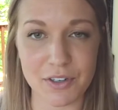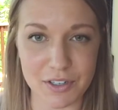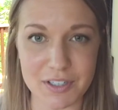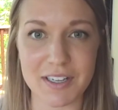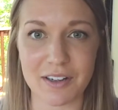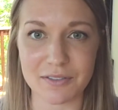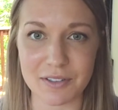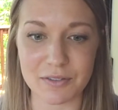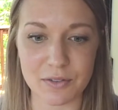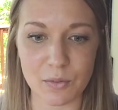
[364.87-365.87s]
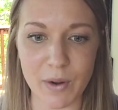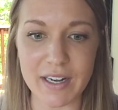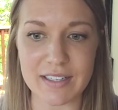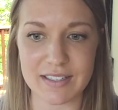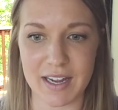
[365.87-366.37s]
yourself, of when
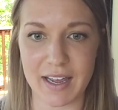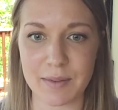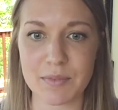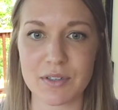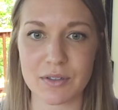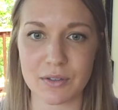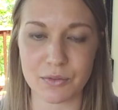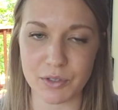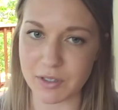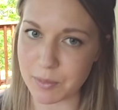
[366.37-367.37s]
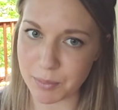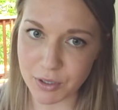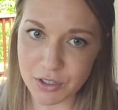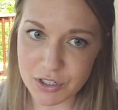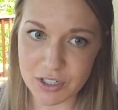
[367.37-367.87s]
it's time to really
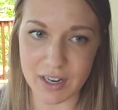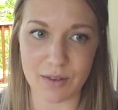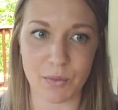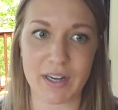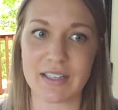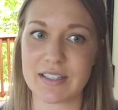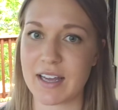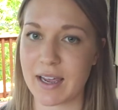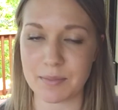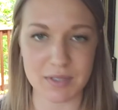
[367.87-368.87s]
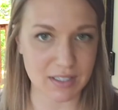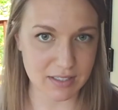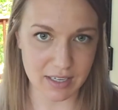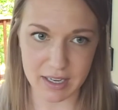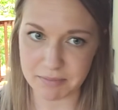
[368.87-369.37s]
push and when it's time to
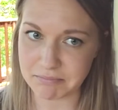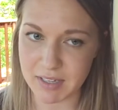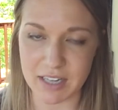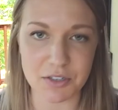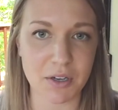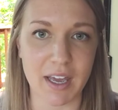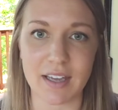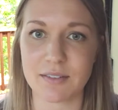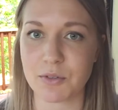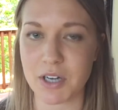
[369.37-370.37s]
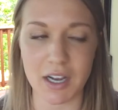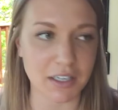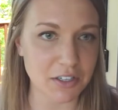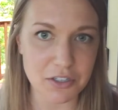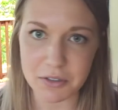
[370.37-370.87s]
say, that's okay, we're not
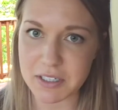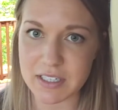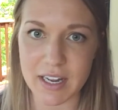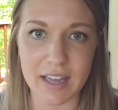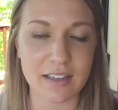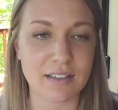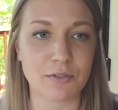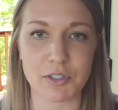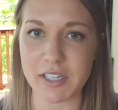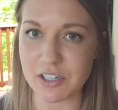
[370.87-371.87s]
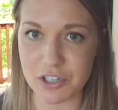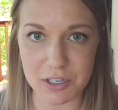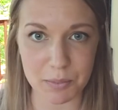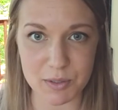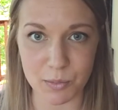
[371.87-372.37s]
going to do it today.
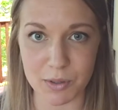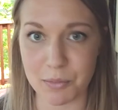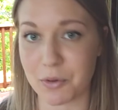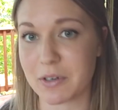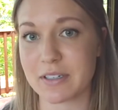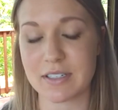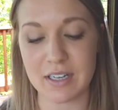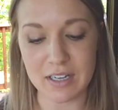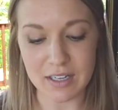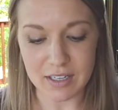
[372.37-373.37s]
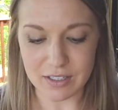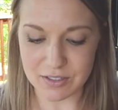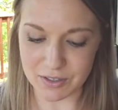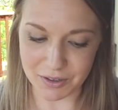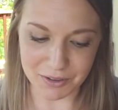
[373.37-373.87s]
Relationship is more important.
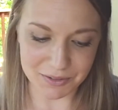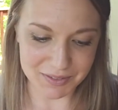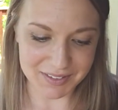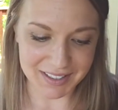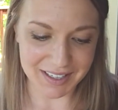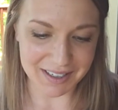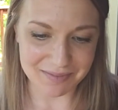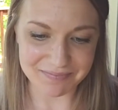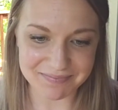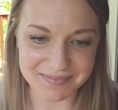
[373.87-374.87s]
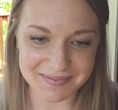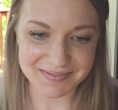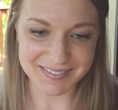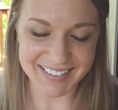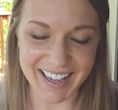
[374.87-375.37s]
So
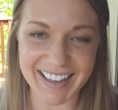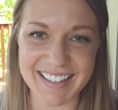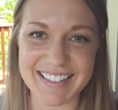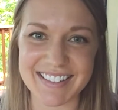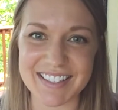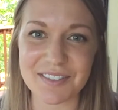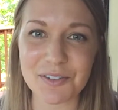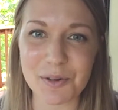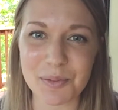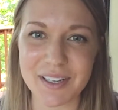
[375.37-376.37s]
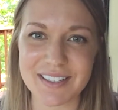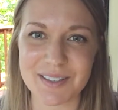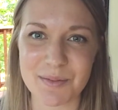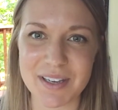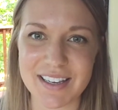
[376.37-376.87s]
that is a difficult place
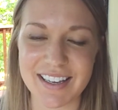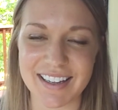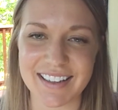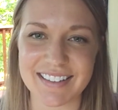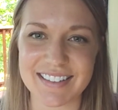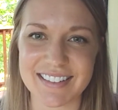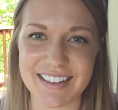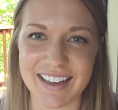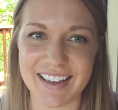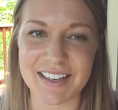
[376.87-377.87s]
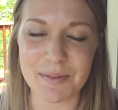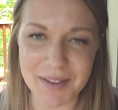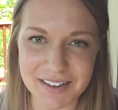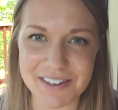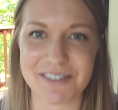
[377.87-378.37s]
to be, and I
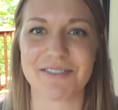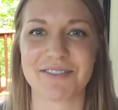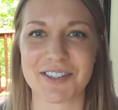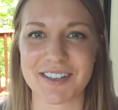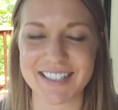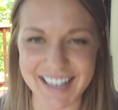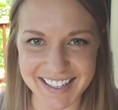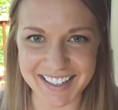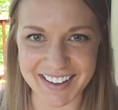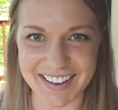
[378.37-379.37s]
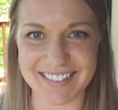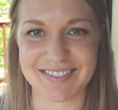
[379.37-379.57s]
commend you for taking it on.